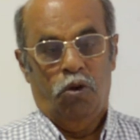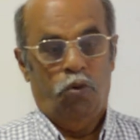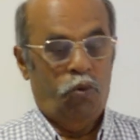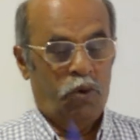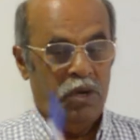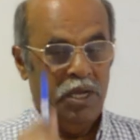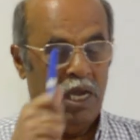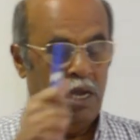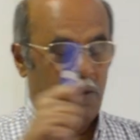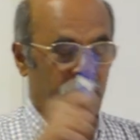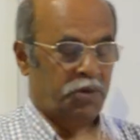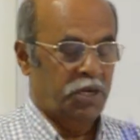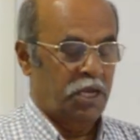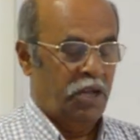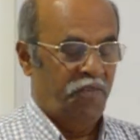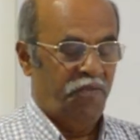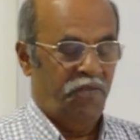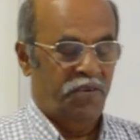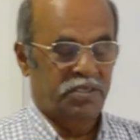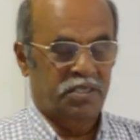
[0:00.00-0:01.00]
Why I am
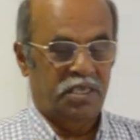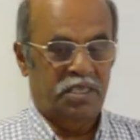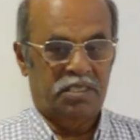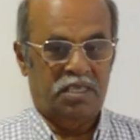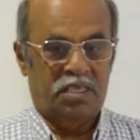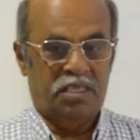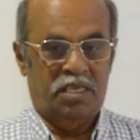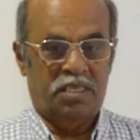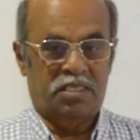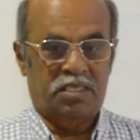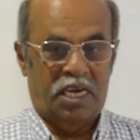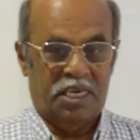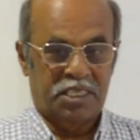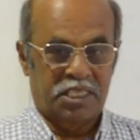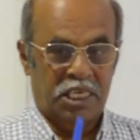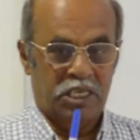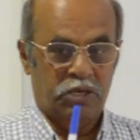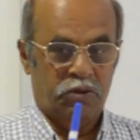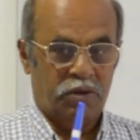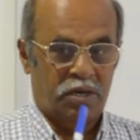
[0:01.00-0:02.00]
emphasizing this,
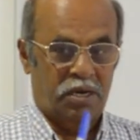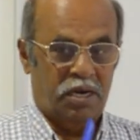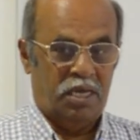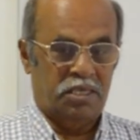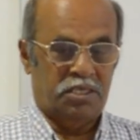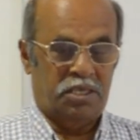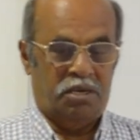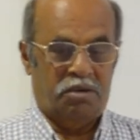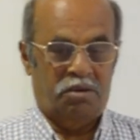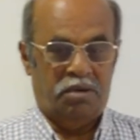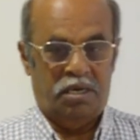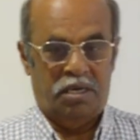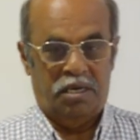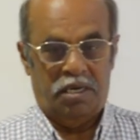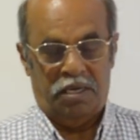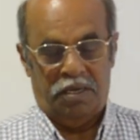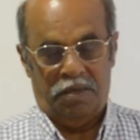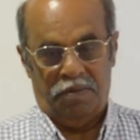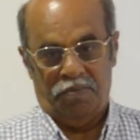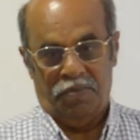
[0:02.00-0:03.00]
attend your class
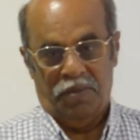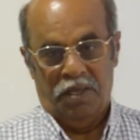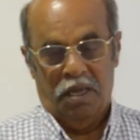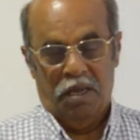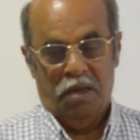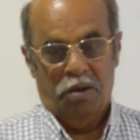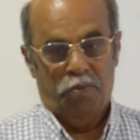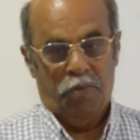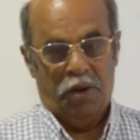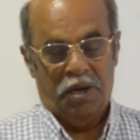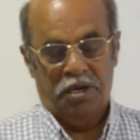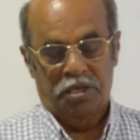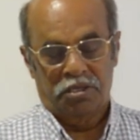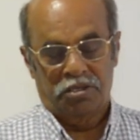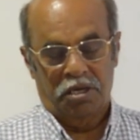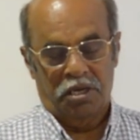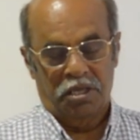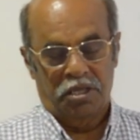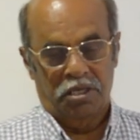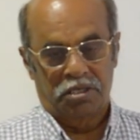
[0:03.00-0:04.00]
regularly? My dear
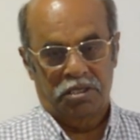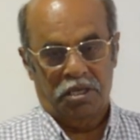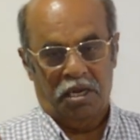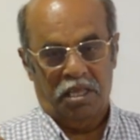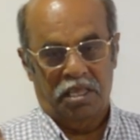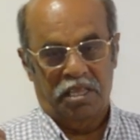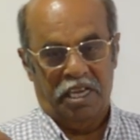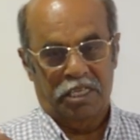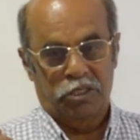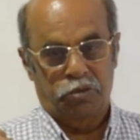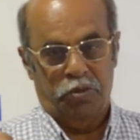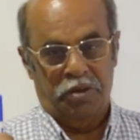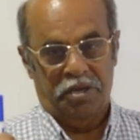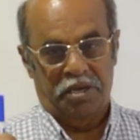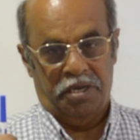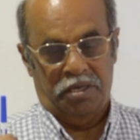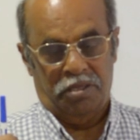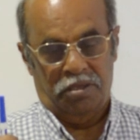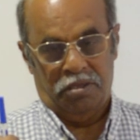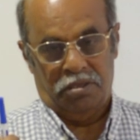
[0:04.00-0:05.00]
children, these are all the
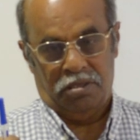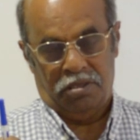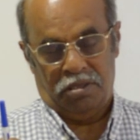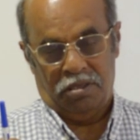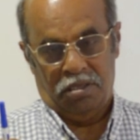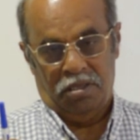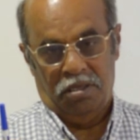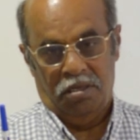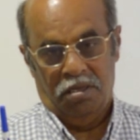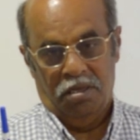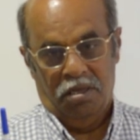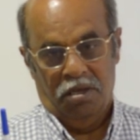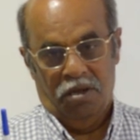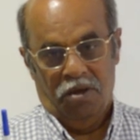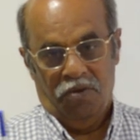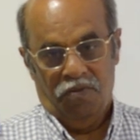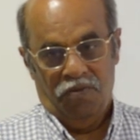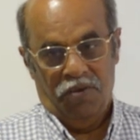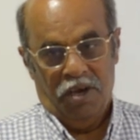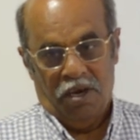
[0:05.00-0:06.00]
experience.
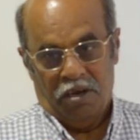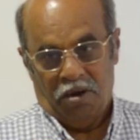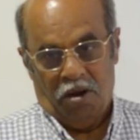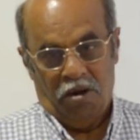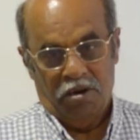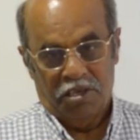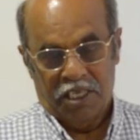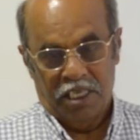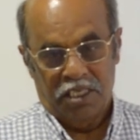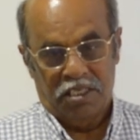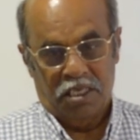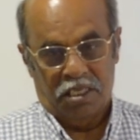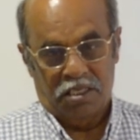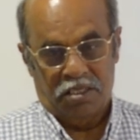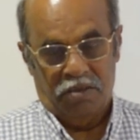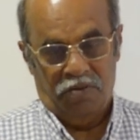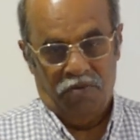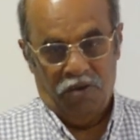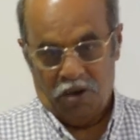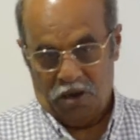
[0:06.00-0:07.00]
We are all
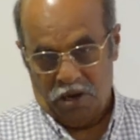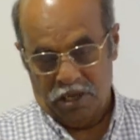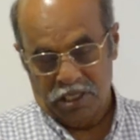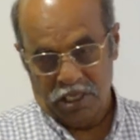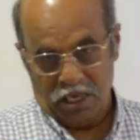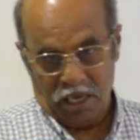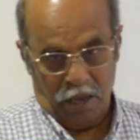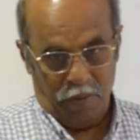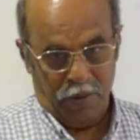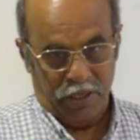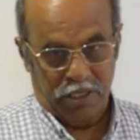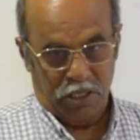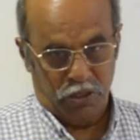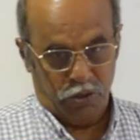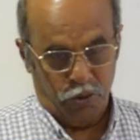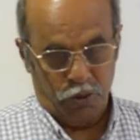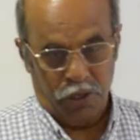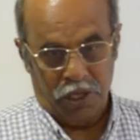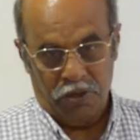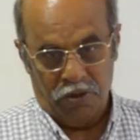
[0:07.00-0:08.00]
teachers. We are also came as a
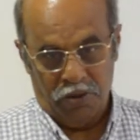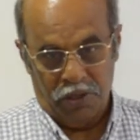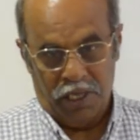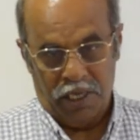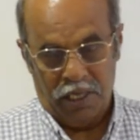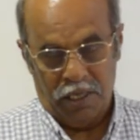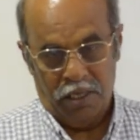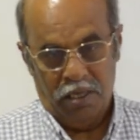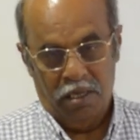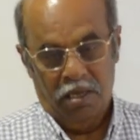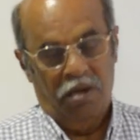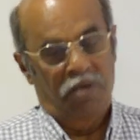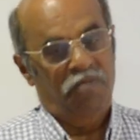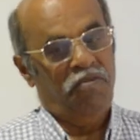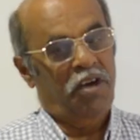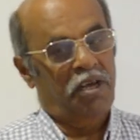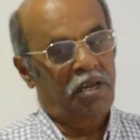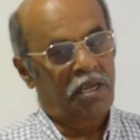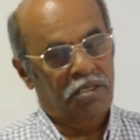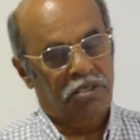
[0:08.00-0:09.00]
student only.
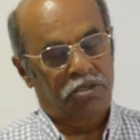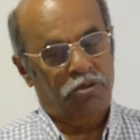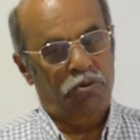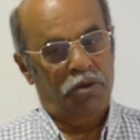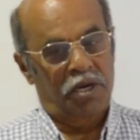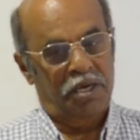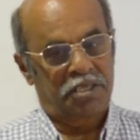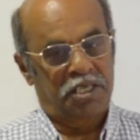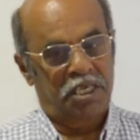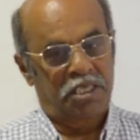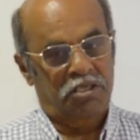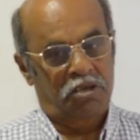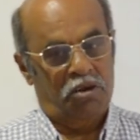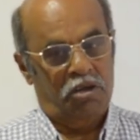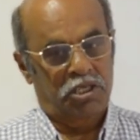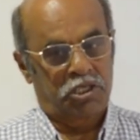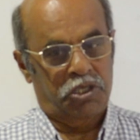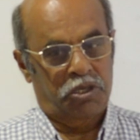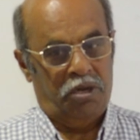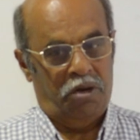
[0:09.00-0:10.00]
We are a student, teacher
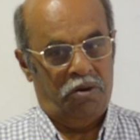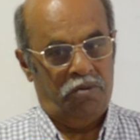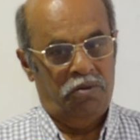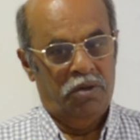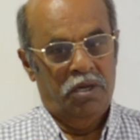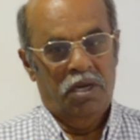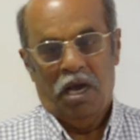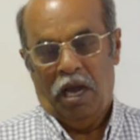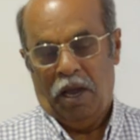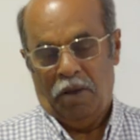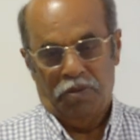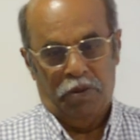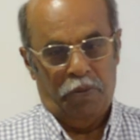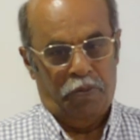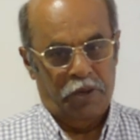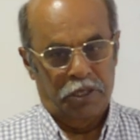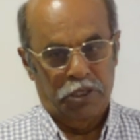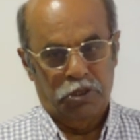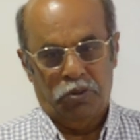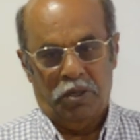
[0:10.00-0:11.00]
also now. I am the
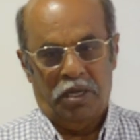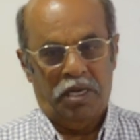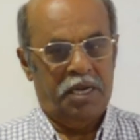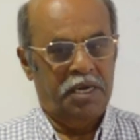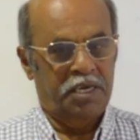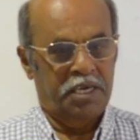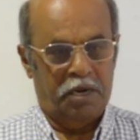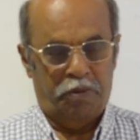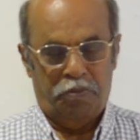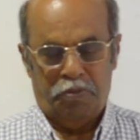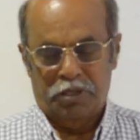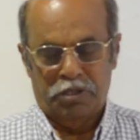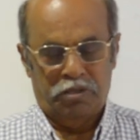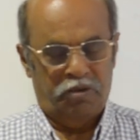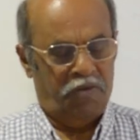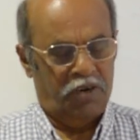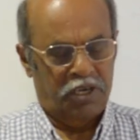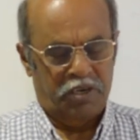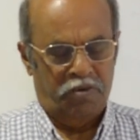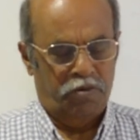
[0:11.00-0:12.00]
principal, retired
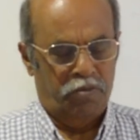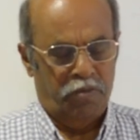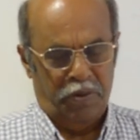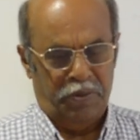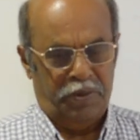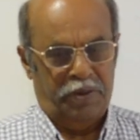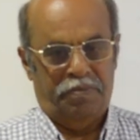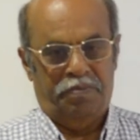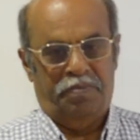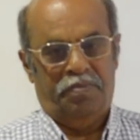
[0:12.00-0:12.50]
principal, whatever may be.